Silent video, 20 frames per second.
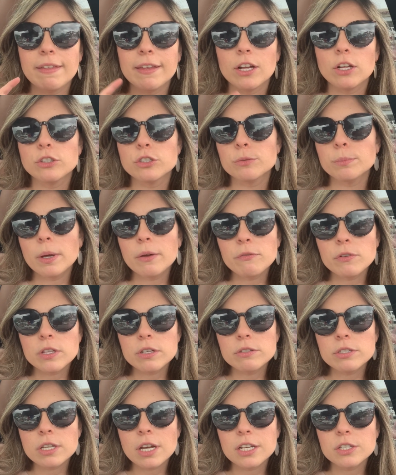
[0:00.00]
Like I'll do
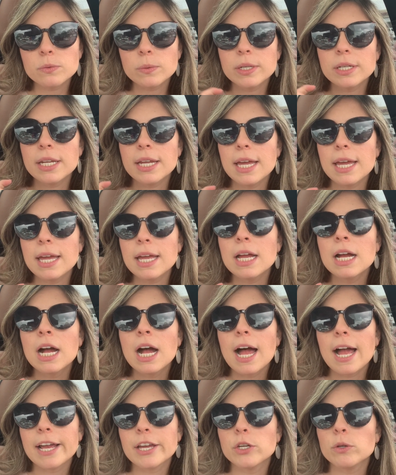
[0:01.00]
buffalo sauce one day,
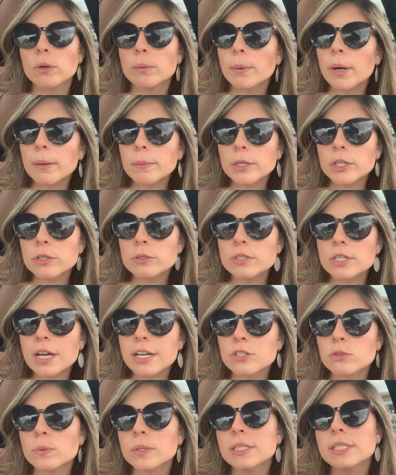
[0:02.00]
I could do a barbecue
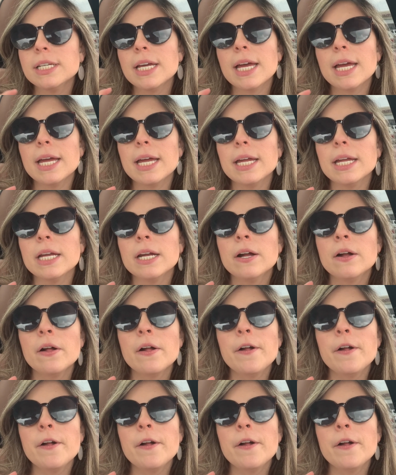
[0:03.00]
sauce one day,